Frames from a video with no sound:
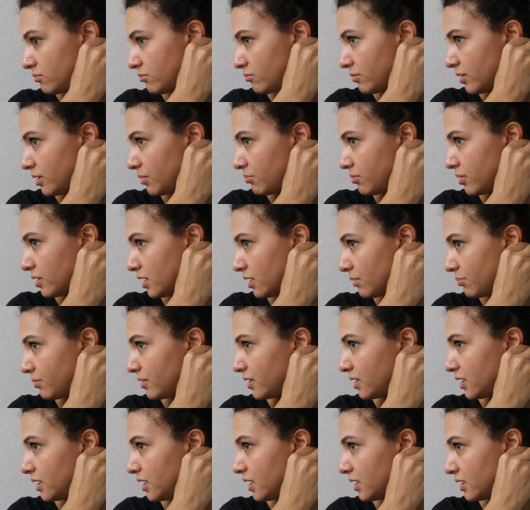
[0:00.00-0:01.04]
by
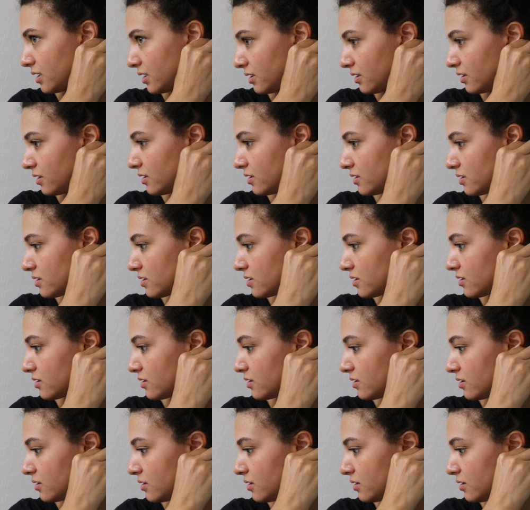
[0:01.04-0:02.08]
popping the end of this
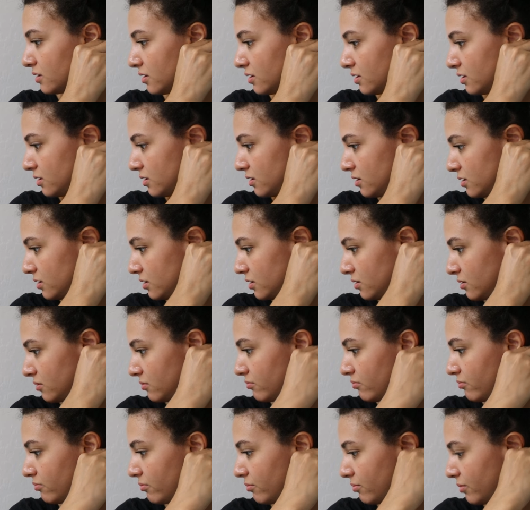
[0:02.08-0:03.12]

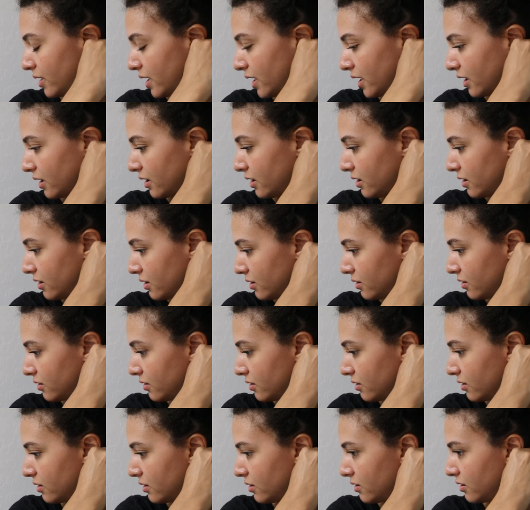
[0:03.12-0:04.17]
back
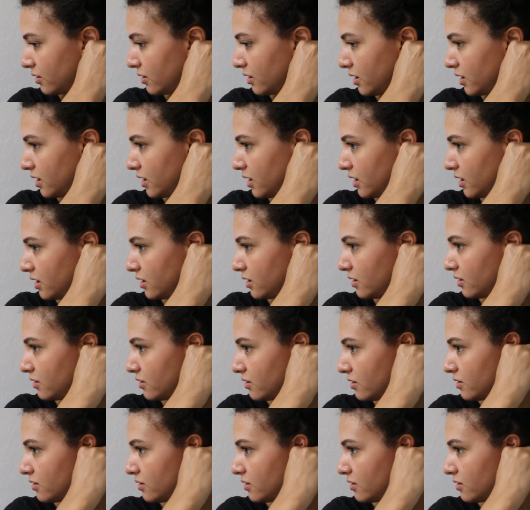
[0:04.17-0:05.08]
in.